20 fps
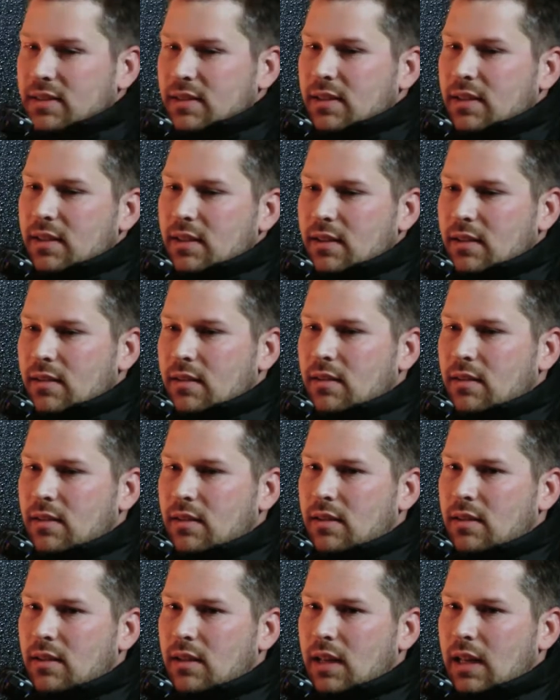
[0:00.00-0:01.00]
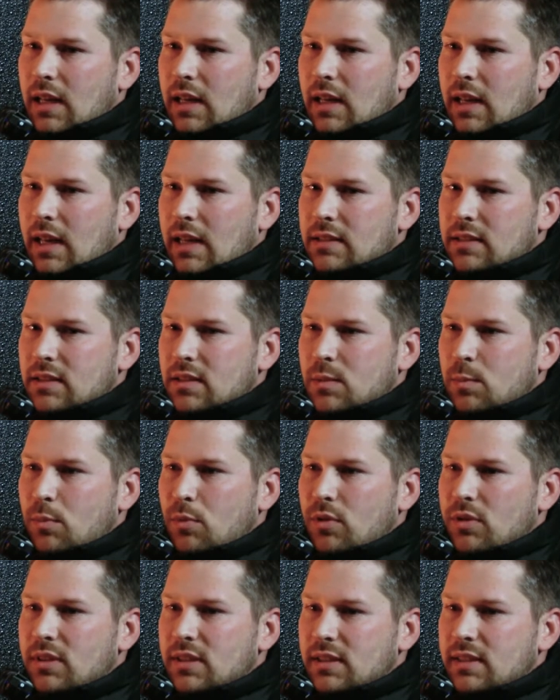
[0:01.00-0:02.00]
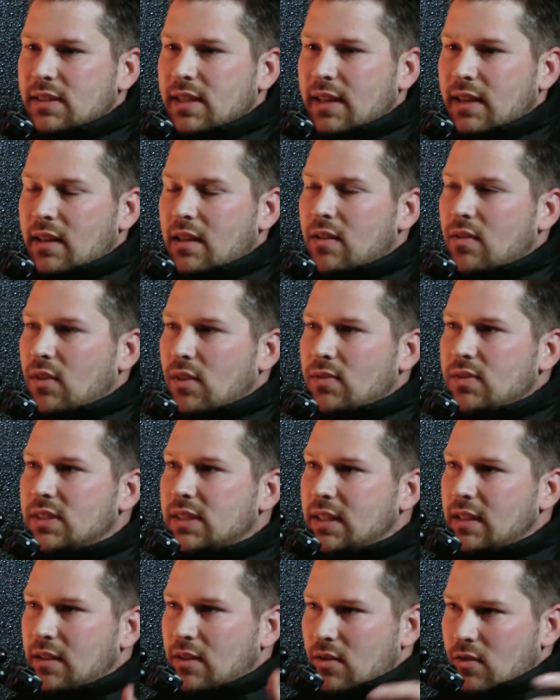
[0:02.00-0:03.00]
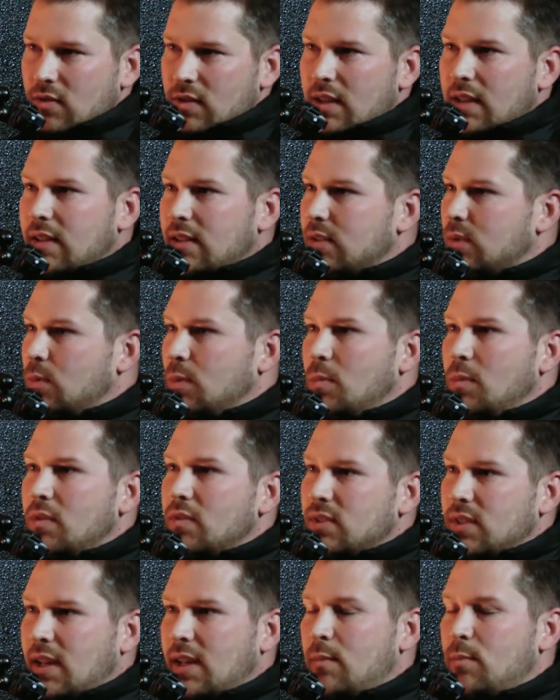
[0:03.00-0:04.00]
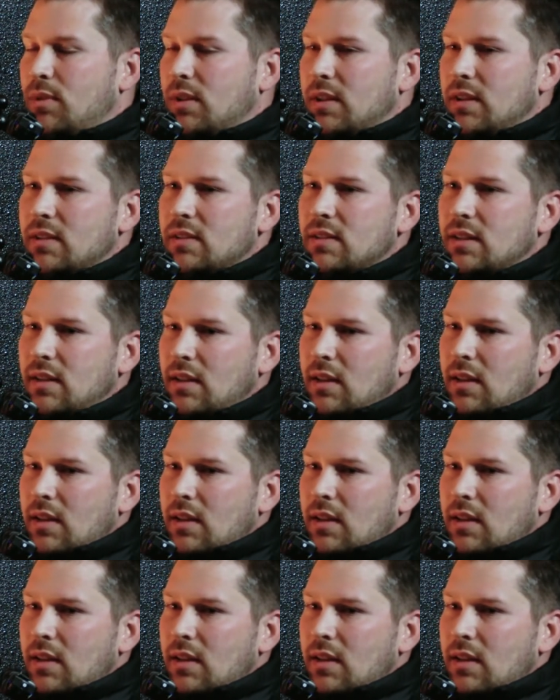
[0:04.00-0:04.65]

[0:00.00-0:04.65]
a sports executive, I've seen it over the years when we've signed players.